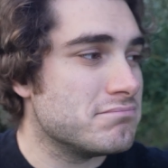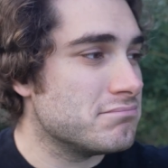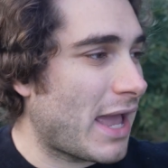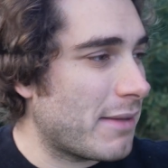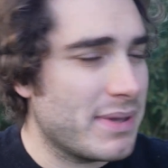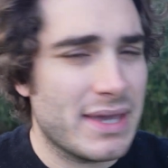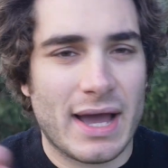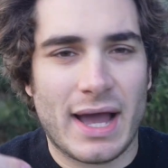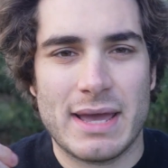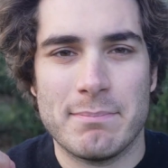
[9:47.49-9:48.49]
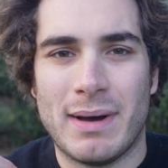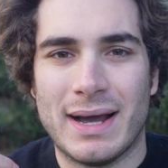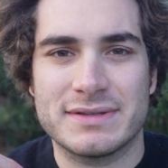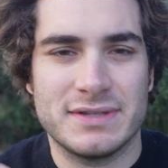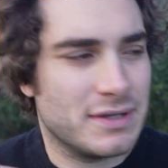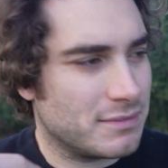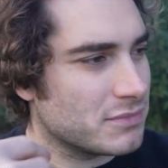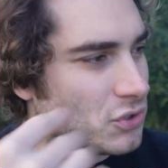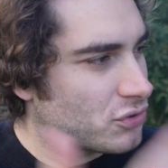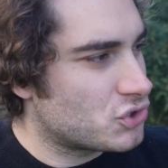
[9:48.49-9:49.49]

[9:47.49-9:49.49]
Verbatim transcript: Maybe I am bugged, you